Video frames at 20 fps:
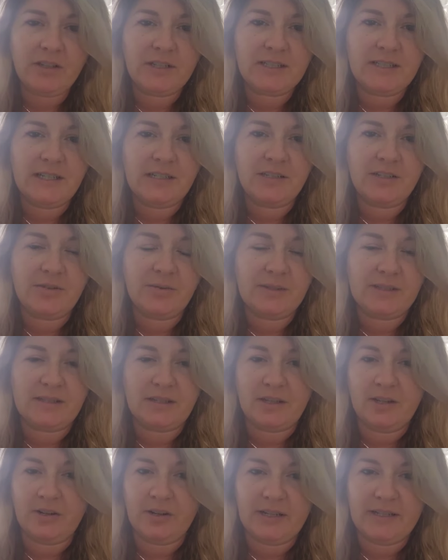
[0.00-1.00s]
looked into a
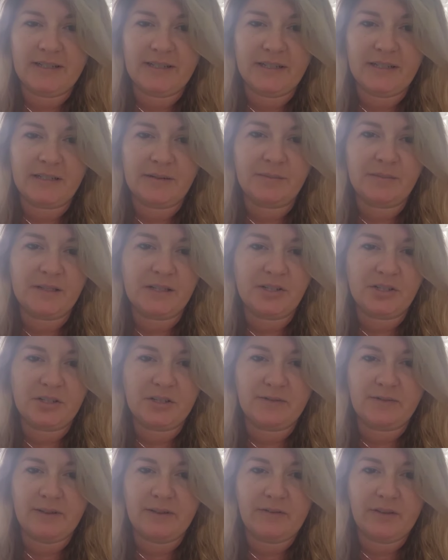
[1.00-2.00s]
security system such
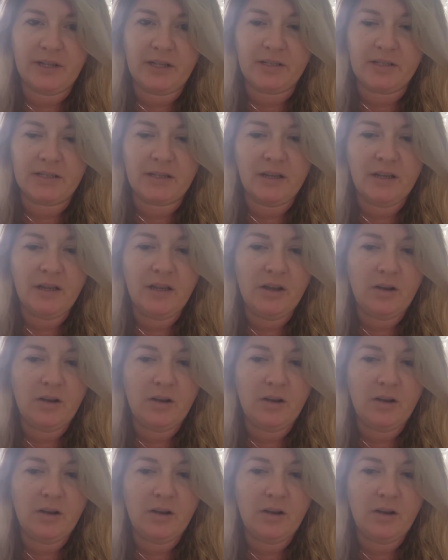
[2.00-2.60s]
as Vivint